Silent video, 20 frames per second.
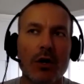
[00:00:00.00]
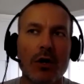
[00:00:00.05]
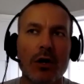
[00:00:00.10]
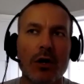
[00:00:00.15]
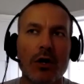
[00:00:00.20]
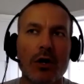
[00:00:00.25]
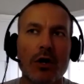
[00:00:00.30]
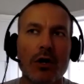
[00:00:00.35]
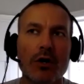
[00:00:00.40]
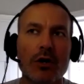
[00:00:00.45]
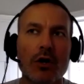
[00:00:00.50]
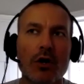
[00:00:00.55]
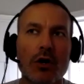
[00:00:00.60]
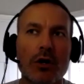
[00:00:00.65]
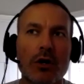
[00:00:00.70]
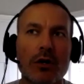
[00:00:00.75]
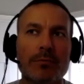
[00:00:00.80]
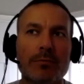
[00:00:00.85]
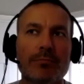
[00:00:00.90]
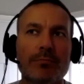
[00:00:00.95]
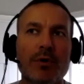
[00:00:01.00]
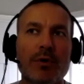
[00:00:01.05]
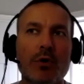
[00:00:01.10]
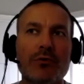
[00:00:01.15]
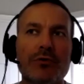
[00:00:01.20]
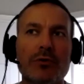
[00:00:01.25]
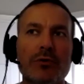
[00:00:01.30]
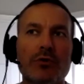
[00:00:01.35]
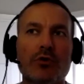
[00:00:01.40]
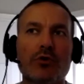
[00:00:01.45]
are
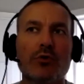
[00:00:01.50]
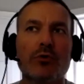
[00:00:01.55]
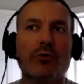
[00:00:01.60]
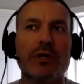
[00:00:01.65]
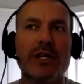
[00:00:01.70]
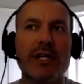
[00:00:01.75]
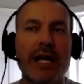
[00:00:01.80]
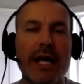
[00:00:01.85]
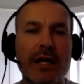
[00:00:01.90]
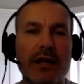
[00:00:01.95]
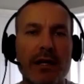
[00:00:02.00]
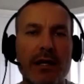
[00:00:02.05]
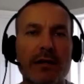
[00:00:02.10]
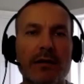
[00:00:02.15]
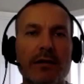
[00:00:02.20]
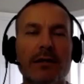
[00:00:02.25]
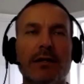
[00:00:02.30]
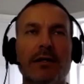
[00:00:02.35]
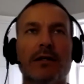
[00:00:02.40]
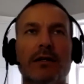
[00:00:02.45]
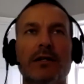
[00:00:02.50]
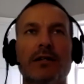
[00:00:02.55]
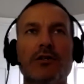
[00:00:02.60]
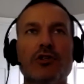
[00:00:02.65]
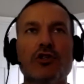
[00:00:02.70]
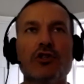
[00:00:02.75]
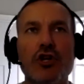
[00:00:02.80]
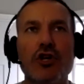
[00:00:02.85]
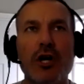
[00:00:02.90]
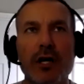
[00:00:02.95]
both creating
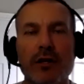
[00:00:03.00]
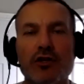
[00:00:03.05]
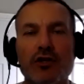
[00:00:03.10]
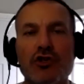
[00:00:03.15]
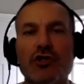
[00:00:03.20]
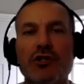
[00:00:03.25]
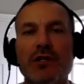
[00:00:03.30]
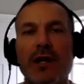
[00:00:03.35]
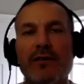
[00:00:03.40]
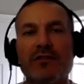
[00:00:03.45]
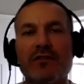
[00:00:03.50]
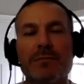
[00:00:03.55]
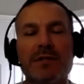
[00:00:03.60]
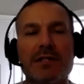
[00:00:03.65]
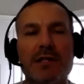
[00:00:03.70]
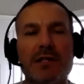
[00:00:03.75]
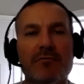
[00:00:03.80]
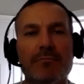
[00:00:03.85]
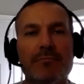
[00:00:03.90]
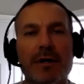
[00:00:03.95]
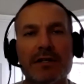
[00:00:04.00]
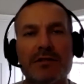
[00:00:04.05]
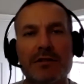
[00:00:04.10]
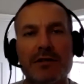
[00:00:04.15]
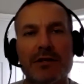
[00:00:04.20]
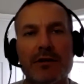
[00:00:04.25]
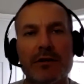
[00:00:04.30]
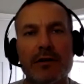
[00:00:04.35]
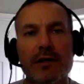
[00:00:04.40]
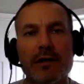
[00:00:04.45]
challenges that have to be solved by
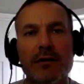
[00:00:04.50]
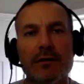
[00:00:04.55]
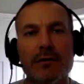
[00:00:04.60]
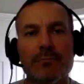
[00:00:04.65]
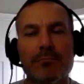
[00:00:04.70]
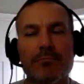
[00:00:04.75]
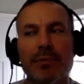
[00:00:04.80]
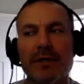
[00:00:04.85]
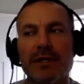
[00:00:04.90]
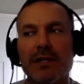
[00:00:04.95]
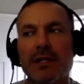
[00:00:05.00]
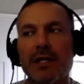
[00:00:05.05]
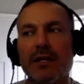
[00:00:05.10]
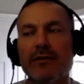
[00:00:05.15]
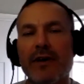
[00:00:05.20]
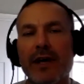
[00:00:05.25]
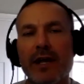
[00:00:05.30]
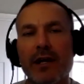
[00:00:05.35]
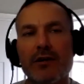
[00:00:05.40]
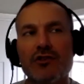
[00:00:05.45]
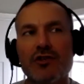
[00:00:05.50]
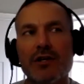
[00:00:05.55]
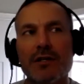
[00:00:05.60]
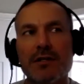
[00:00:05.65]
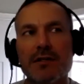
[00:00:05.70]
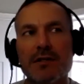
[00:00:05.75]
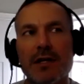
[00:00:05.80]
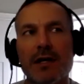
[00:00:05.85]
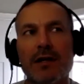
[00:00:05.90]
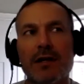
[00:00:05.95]
security, but the advantage
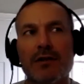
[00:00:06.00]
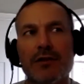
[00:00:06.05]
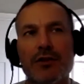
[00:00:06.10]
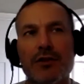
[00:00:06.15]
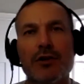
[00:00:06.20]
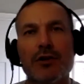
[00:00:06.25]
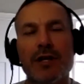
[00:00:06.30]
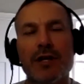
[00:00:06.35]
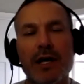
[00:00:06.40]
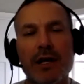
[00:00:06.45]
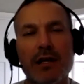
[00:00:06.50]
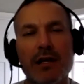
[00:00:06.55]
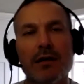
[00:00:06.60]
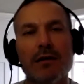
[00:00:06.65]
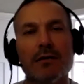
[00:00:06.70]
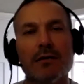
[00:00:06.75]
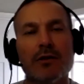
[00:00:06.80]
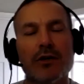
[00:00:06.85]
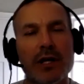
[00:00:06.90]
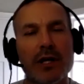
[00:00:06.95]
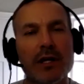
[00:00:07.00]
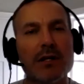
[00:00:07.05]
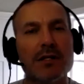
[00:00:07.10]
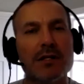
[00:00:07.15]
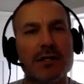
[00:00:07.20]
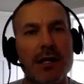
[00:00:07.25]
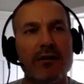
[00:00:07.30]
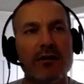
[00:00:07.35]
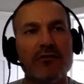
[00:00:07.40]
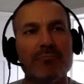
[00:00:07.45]
is they're getting
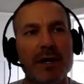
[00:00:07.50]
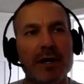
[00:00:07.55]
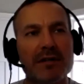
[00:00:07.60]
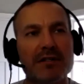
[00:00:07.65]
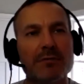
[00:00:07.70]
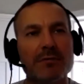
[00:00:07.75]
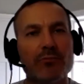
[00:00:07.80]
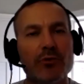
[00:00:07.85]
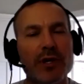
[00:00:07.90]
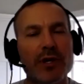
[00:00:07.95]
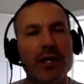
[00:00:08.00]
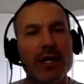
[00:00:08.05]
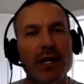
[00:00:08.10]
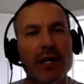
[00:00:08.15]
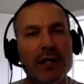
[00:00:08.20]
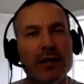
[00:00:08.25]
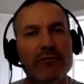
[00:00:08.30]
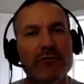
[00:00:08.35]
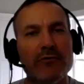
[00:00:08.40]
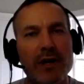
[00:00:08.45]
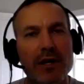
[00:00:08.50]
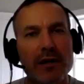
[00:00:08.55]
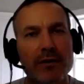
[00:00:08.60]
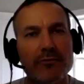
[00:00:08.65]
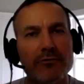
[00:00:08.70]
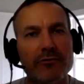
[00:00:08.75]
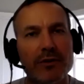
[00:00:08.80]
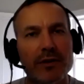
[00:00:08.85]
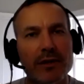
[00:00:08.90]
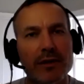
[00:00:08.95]
solved by some pretty
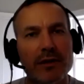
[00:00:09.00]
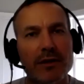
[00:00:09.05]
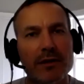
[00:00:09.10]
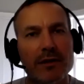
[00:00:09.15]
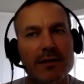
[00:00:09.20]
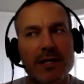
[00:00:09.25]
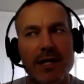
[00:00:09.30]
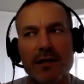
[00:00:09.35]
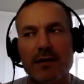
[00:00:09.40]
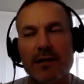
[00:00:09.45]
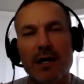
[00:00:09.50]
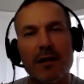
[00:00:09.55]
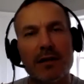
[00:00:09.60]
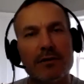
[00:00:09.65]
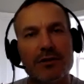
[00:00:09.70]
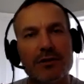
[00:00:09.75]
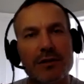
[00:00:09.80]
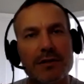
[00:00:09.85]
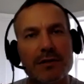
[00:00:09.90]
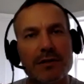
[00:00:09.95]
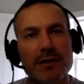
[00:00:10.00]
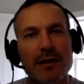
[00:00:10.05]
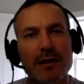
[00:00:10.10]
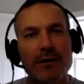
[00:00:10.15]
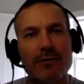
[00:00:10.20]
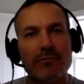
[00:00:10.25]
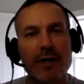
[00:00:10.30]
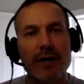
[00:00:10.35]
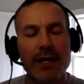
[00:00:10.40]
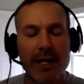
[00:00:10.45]
innovative technologies,
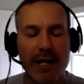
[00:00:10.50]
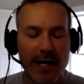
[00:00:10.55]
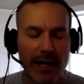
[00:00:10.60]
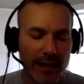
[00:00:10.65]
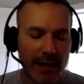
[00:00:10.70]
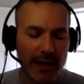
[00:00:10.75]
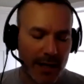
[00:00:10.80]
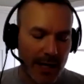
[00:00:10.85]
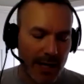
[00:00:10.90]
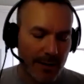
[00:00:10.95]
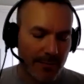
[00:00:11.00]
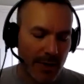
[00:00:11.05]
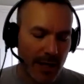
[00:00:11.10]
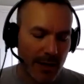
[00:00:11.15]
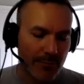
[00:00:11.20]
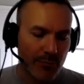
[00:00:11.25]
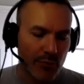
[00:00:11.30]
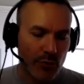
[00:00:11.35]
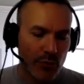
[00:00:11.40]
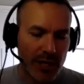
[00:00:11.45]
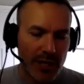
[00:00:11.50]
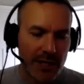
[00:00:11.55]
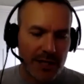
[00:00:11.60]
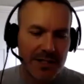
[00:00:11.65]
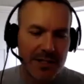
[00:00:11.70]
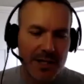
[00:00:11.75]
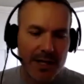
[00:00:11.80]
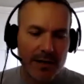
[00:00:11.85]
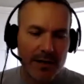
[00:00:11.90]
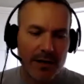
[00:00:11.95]
right? And I'm pretty
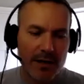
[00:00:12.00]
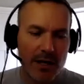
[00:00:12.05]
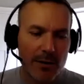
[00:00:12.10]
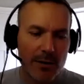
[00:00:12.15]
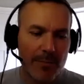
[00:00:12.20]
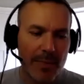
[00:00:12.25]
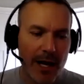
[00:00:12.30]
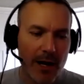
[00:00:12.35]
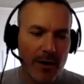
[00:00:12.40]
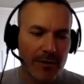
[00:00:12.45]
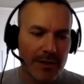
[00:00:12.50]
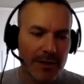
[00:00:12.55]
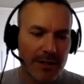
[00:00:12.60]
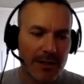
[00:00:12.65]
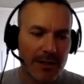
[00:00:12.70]
excited about